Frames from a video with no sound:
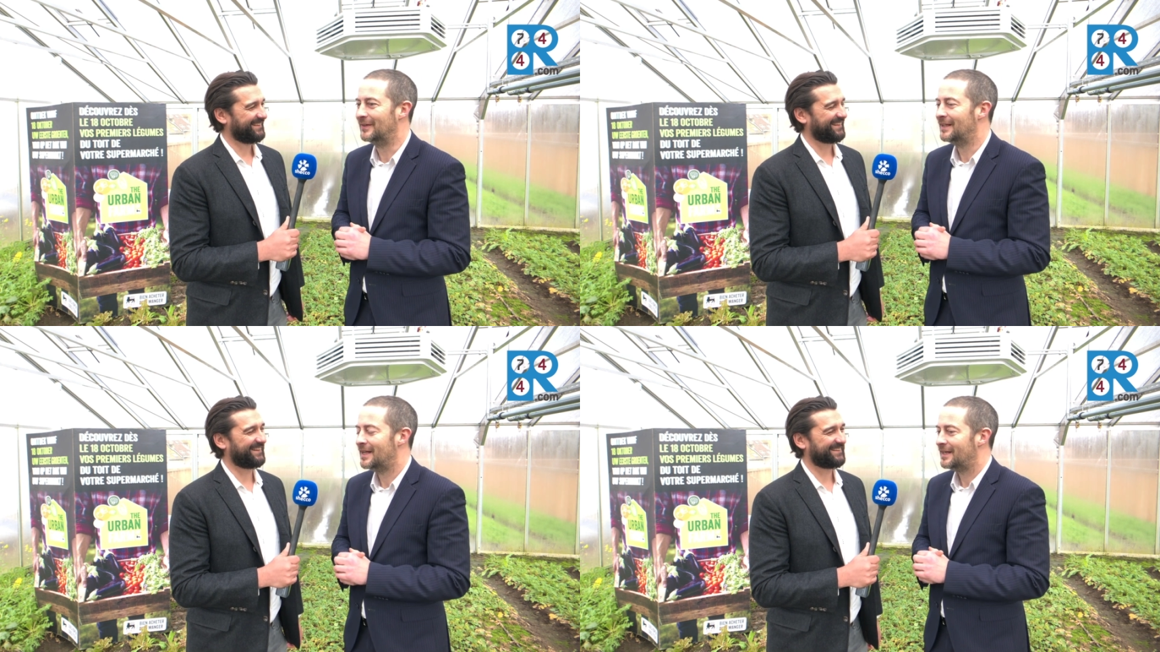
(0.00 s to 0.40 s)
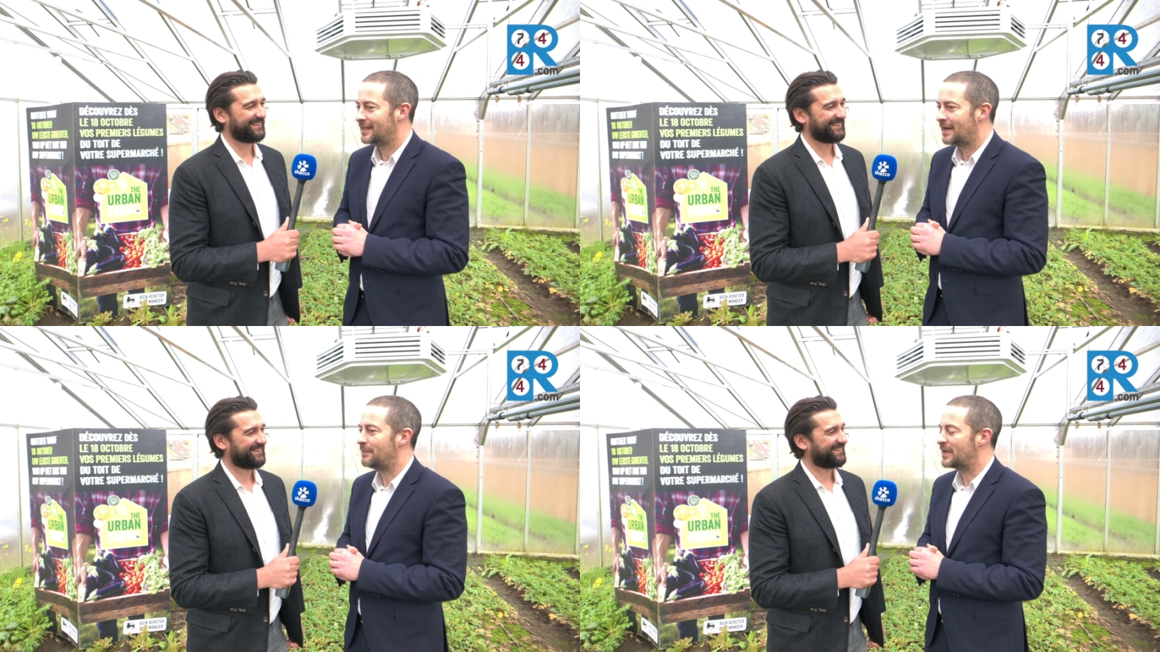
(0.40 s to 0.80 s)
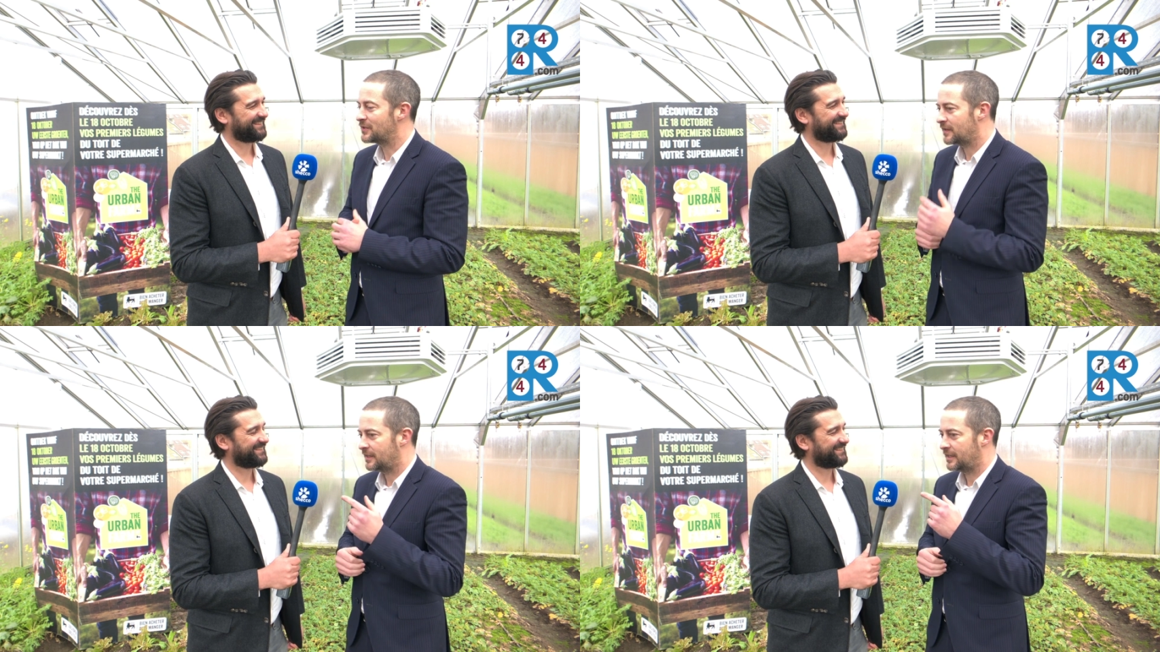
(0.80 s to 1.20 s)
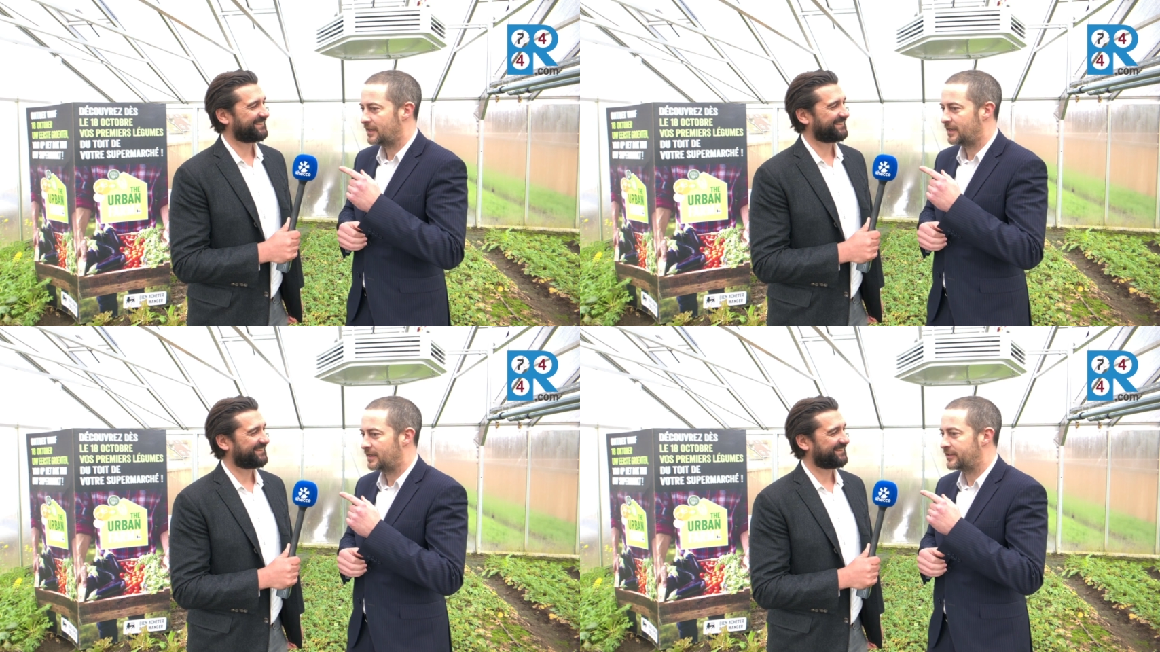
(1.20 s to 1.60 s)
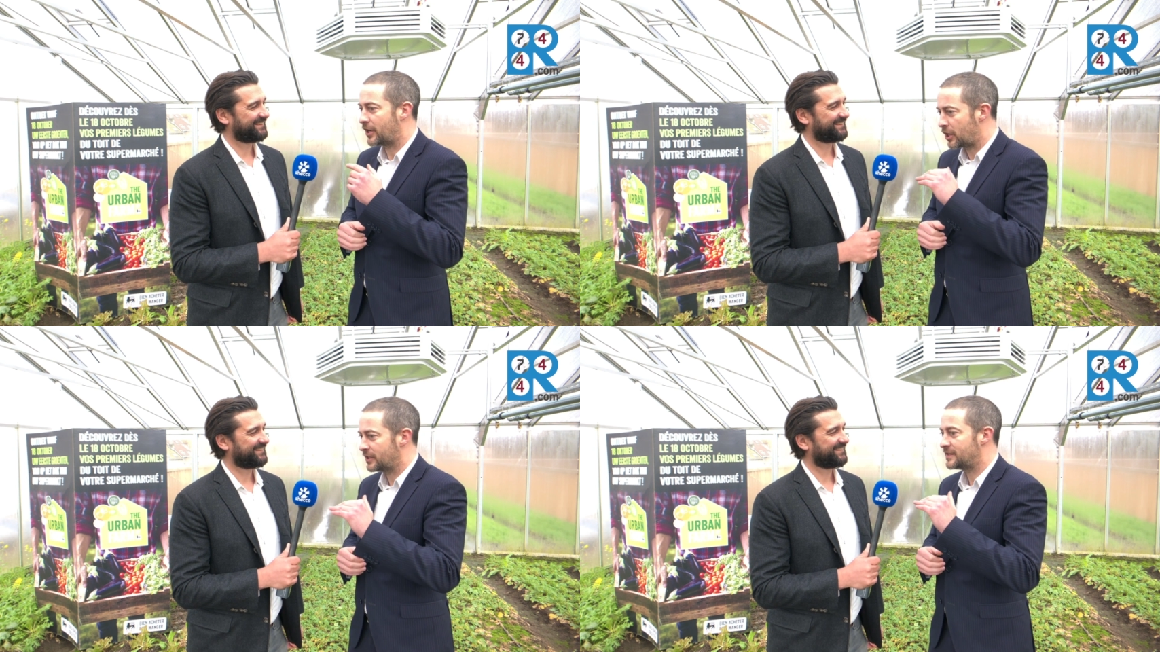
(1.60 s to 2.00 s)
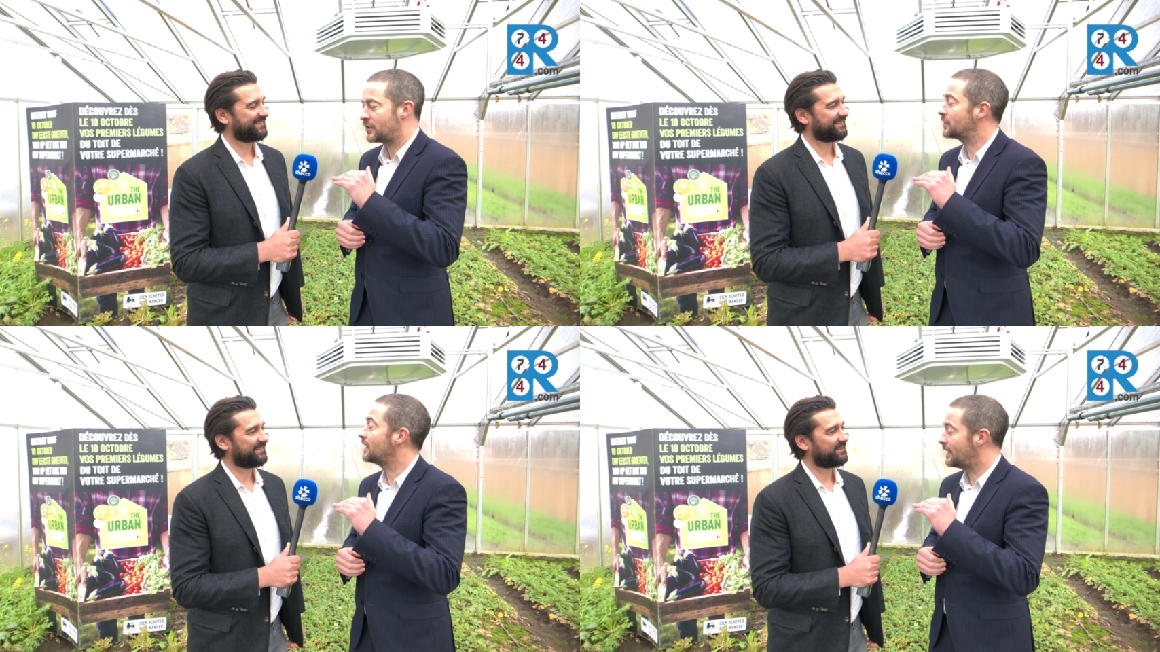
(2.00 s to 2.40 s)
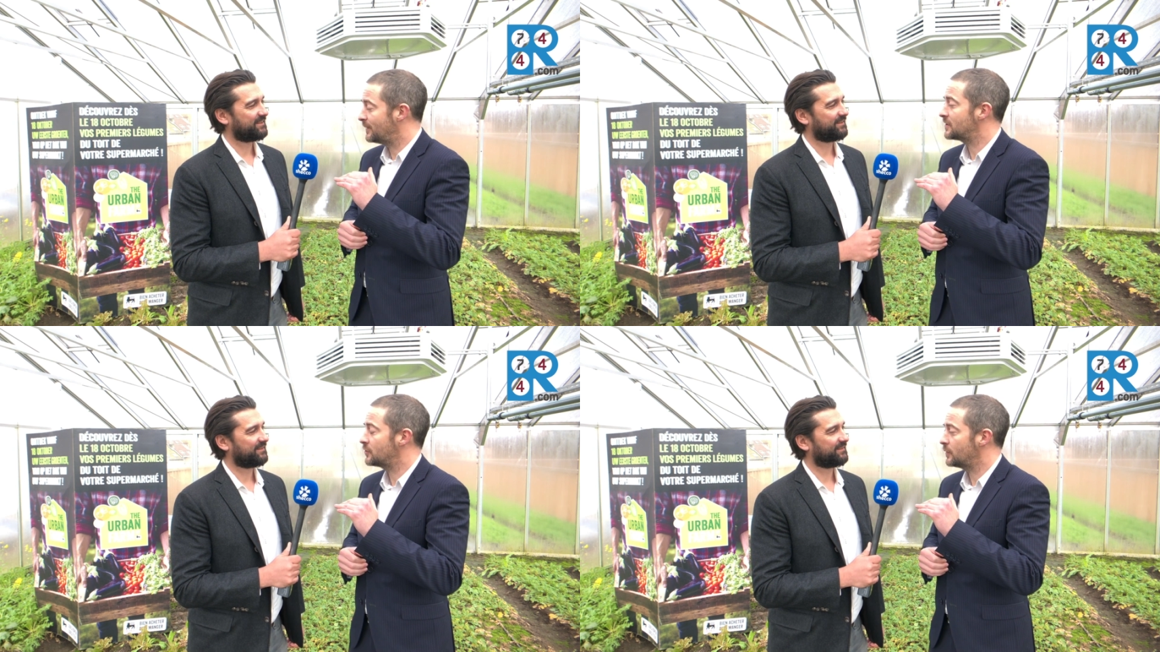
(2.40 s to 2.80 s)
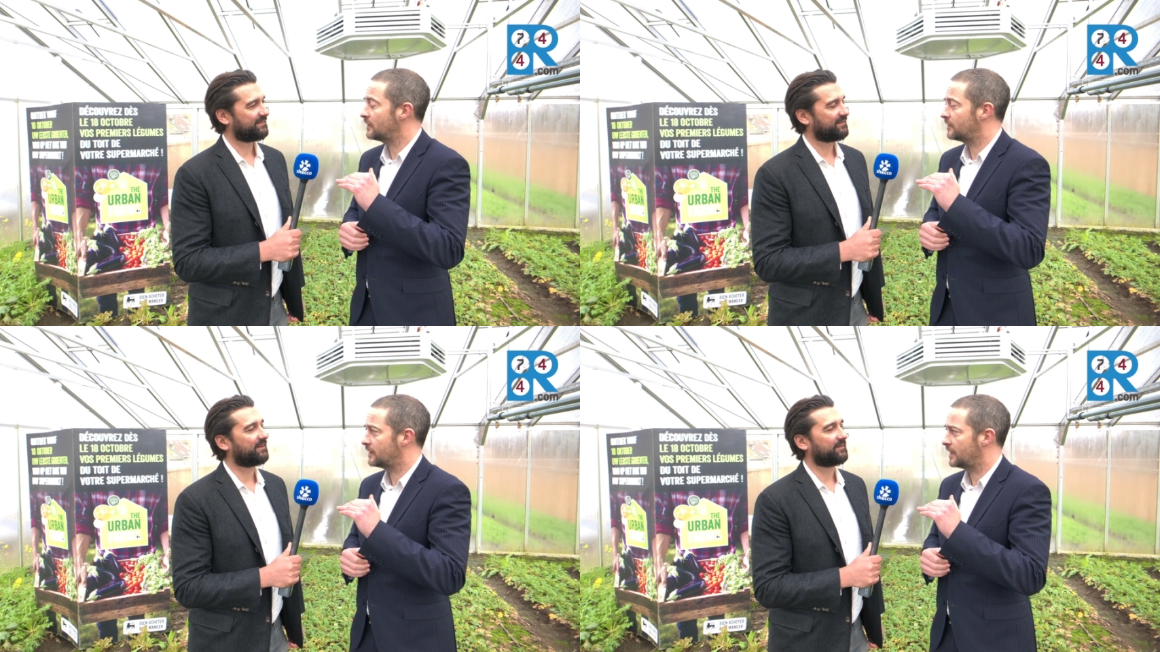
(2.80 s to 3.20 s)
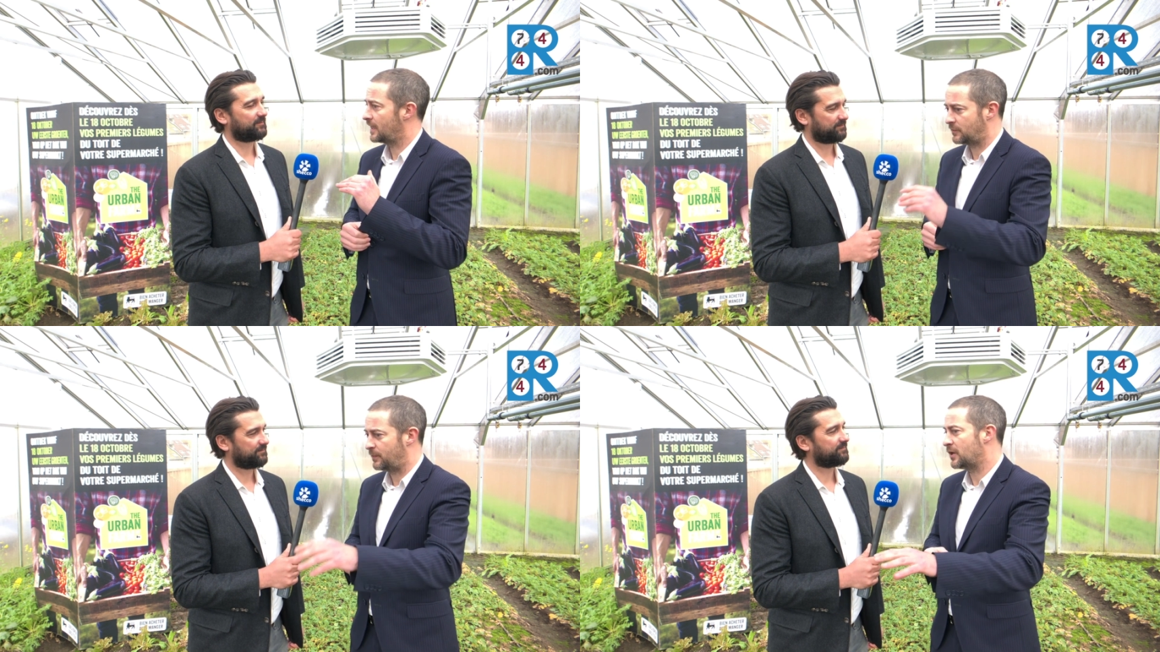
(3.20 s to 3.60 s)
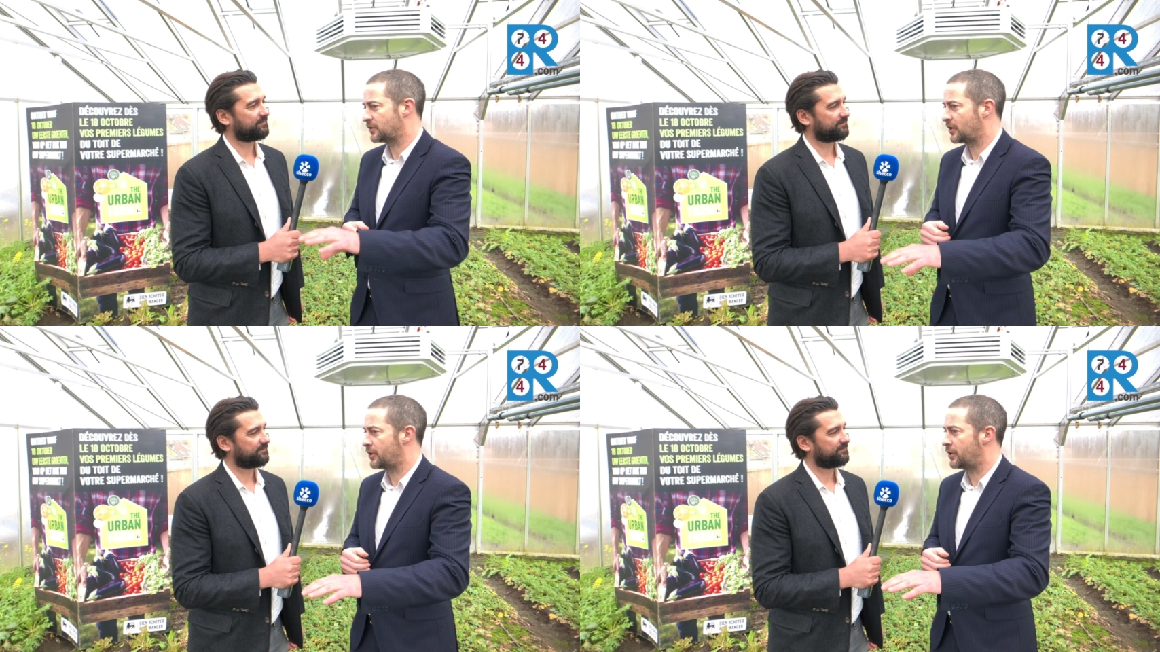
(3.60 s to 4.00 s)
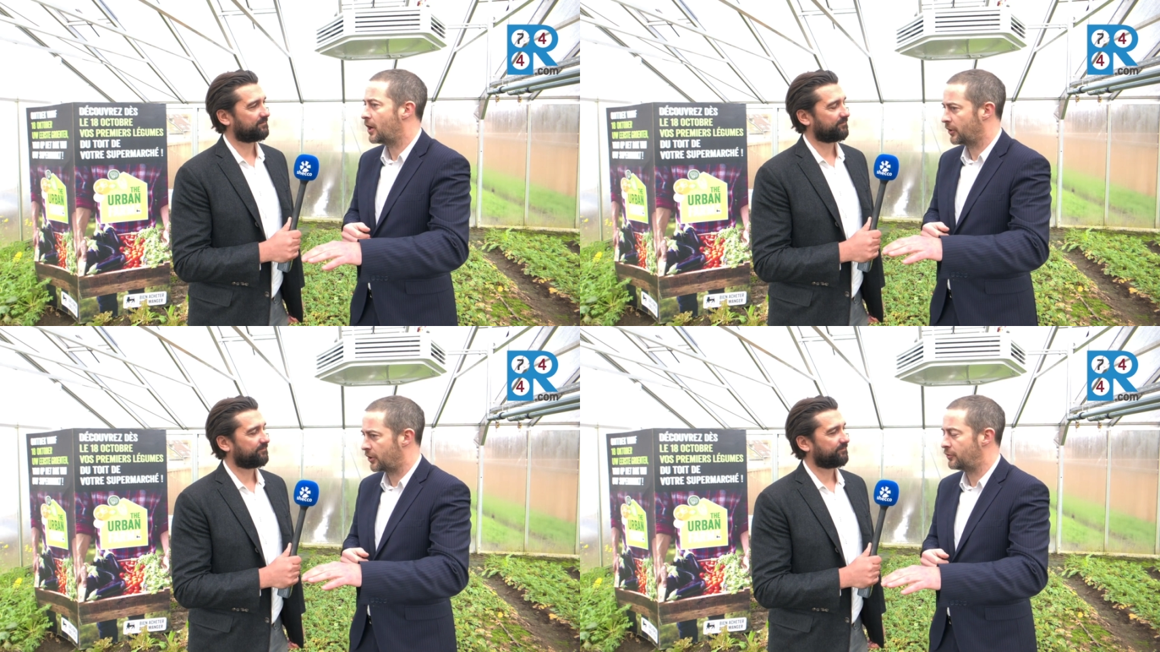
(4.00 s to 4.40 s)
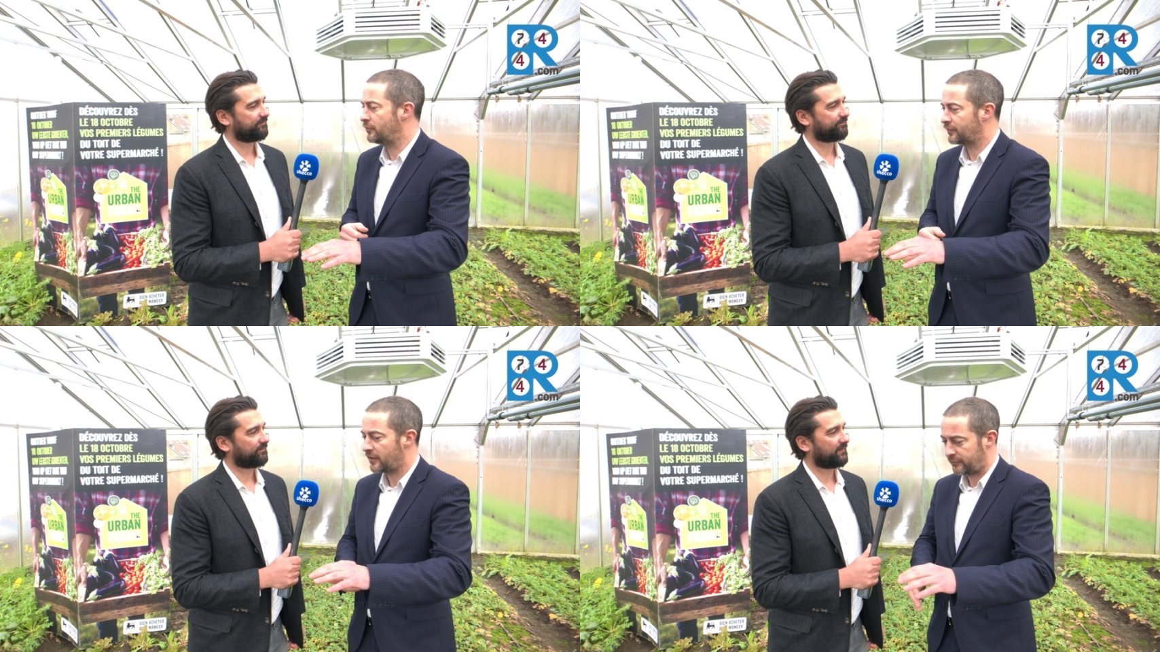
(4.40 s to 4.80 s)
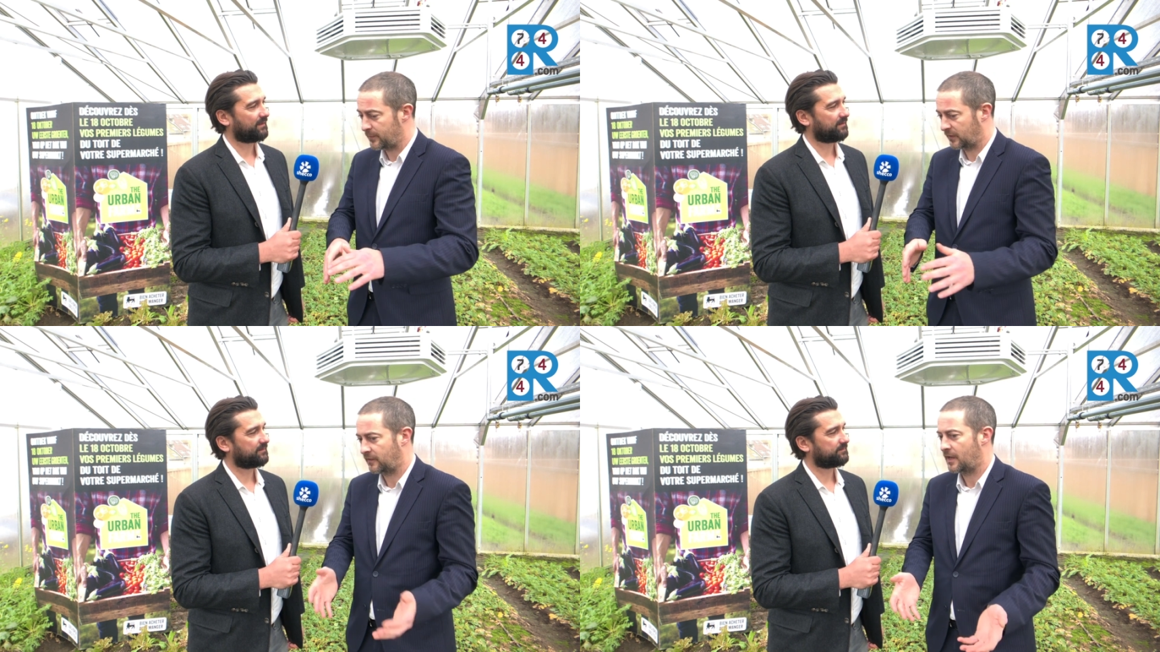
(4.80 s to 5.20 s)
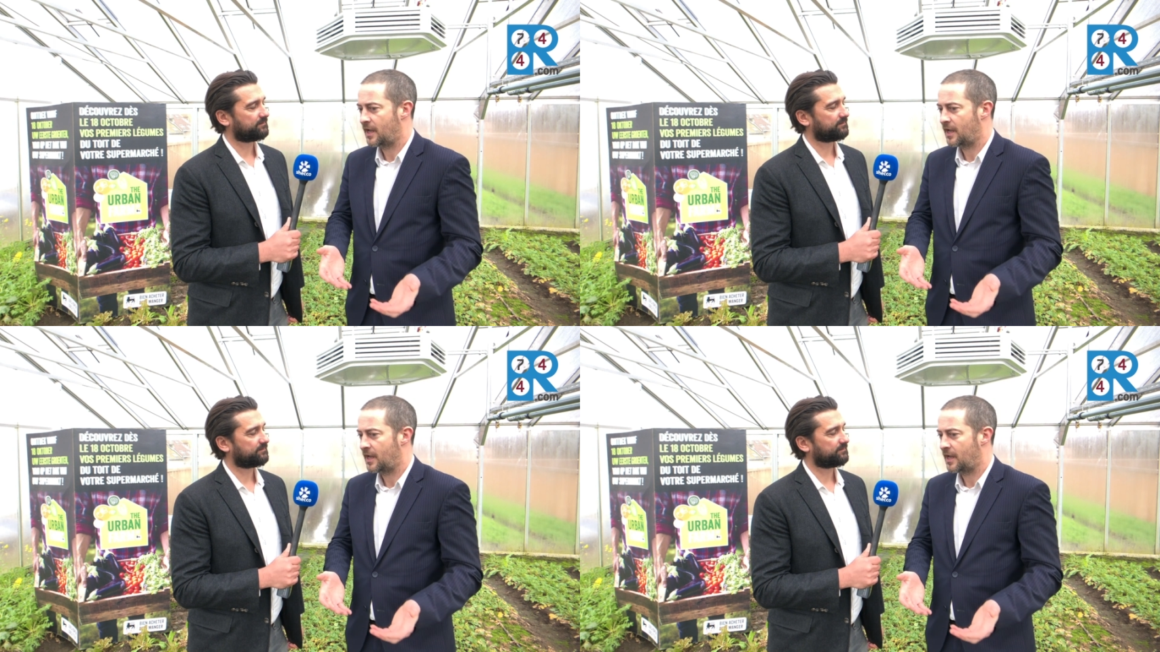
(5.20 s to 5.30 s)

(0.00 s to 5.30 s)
Speaker 1: yeah because uh, there are certain limits to it. Uh -huh. It's because on our on our rooftop, but